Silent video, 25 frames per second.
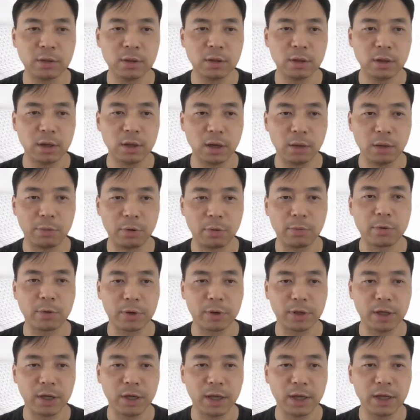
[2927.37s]

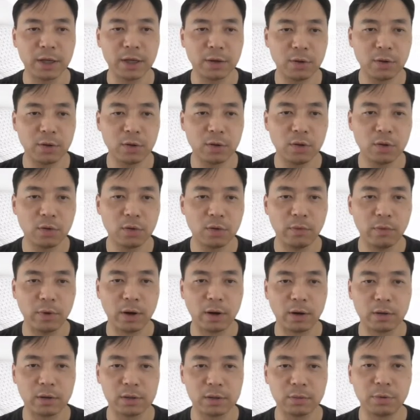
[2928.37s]
appropriately,
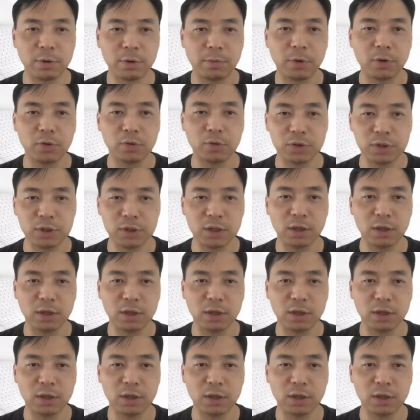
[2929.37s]
where the proposed